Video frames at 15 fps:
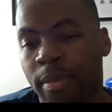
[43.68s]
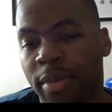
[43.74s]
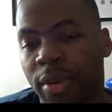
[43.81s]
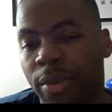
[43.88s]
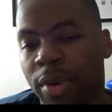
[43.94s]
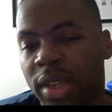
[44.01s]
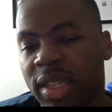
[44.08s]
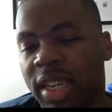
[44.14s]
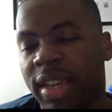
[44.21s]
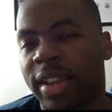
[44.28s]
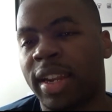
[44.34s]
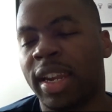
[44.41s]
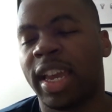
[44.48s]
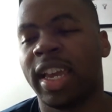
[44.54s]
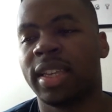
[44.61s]
once
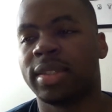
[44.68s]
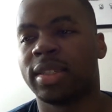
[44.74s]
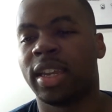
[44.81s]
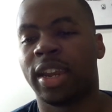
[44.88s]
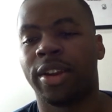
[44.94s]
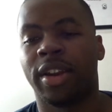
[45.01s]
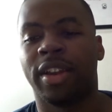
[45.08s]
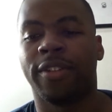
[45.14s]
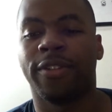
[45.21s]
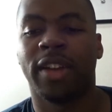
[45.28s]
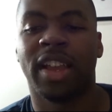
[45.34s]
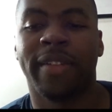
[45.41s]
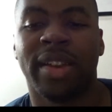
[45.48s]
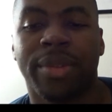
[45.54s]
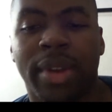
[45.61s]
he lands there and
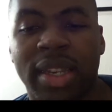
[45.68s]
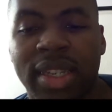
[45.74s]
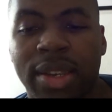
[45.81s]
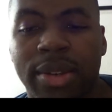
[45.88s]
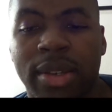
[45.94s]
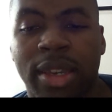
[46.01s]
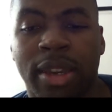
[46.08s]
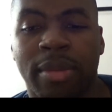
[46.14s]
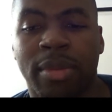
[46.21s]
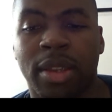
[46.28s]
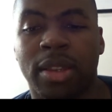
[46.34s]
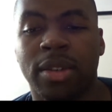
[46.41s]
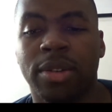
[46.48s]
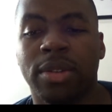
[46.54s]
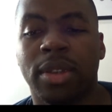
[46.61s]
finally rescues him, the
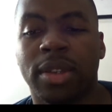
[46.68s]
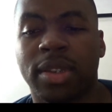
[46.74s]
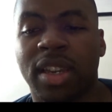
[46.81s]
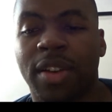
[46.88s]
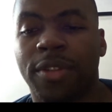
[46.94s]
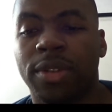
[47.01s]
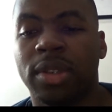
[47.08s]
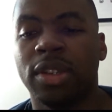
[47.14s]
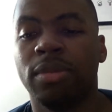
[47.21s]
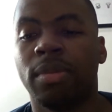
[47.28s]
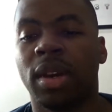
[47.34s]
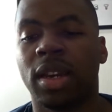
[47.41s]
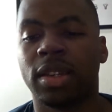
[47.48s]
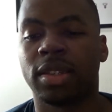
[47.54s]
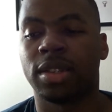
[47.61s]
two discover two
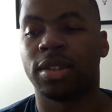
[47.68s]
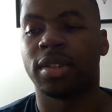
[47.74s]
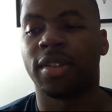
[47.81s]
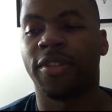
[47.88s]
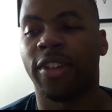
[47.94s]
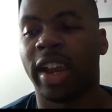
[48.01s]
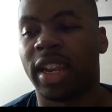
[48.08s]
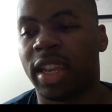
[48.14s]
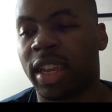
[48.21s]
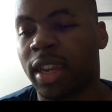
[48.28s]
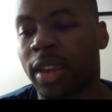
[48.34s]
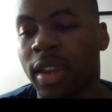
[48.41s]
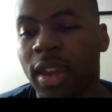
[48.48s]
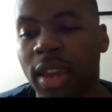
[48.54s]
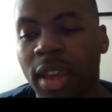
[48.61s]
monsters
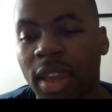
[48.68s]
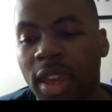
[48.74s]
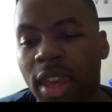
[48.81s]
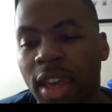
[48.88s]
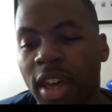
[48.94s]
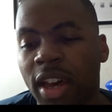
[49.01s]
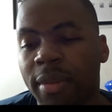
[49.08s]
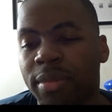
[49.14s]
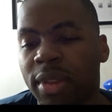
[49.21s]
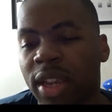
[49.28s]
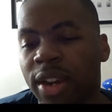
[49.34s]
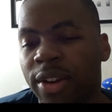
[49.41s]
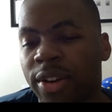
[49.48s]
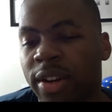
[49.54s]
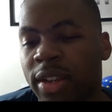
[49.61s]
fighting up
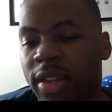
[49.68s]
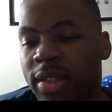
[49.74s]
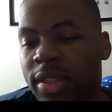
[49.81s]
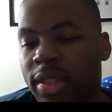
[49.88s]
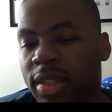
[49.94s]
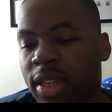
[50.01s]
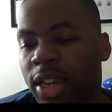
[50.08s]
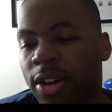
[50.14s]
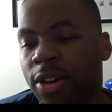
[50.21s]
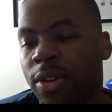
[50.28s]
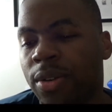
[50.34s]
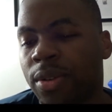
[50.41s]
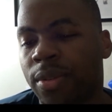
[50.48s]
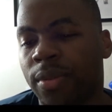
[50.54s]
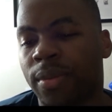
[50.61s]
there in the
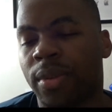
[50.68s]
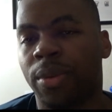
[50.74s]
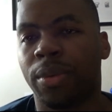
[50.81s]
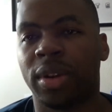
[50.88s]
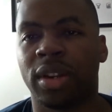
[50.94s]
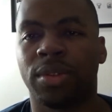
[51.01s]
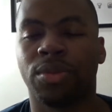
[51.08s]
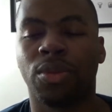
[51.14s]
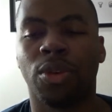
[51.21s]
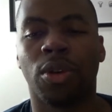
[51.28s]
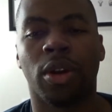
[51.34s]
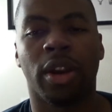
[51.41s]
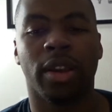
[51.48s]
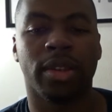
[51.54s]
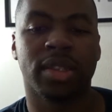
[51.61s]
snow with a
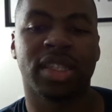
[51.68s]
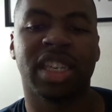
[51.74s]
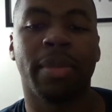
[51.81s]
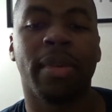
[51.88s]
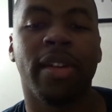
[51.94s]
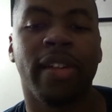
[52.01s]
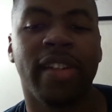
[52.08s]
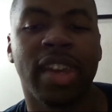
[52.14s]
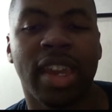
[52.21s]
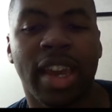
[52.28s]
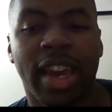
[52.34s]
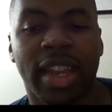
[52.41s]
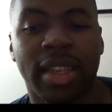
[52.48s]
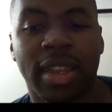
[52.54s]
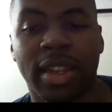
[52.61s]
roar similarly
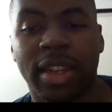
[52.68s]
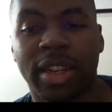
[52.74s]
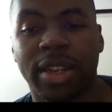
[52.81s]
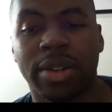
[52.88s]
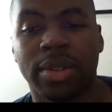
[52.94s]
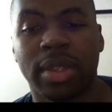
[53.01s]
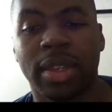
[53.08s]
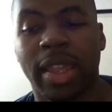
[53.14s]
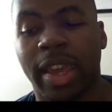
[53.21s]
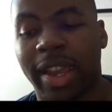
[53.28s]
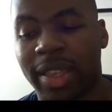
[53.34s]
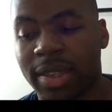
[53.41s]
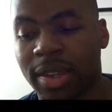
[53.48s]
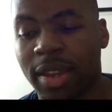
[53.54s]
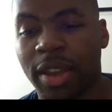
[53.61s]
identical to
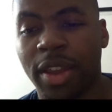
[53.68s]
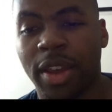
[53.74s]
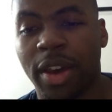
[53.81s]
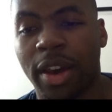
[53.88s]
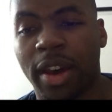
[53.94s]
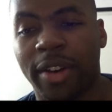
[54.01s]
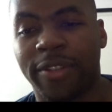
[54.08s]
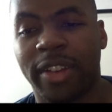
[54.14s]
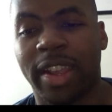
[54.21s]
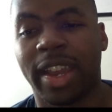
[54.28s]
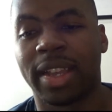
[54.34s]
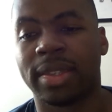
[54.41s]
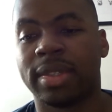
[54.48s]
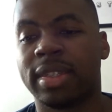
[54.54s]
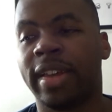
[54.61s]
that of
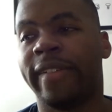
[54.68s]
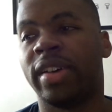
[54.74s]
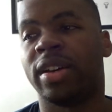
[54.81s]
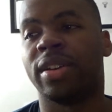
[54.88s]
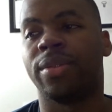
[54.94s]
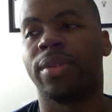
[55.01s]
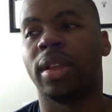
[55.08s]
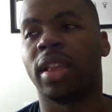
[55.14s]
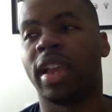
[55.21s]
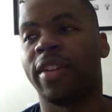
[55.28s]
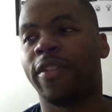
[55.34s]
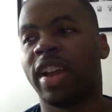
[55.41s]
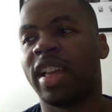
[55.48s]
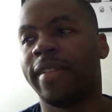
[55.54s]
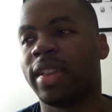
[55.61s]
Godzilla. When they
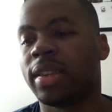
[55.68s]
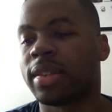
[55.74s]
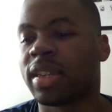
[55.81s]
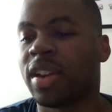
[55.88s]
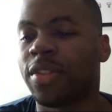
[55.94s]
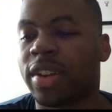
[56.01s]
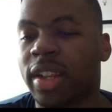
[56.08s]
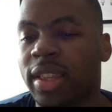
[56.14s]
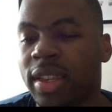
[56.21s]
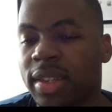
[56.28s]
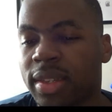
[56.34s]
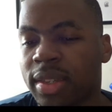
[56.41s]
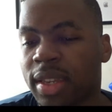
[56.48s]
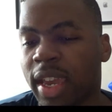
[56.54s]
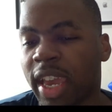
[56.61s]
finally discover that
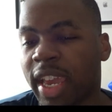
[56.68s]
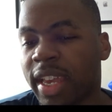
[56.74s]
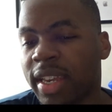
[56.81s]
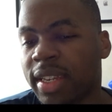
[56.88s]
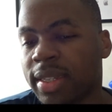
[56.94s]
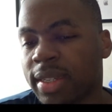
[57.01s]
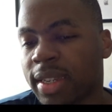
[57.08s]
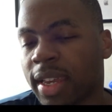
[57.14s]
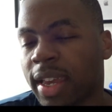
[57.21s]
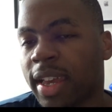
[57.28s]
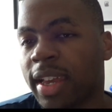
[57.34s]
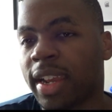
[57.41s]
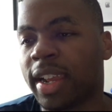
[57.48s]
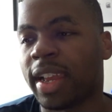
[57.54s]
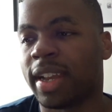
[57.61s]
this is
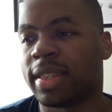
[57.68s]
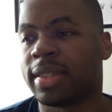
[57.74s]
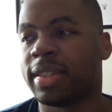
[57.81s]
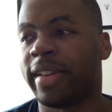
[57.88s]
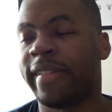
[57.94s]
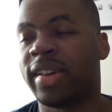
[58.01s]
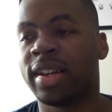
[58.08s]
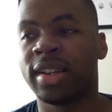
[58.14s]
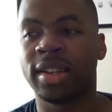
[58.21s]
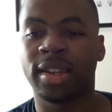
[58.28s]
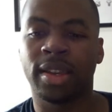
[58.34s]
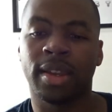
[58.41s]
Godzilla,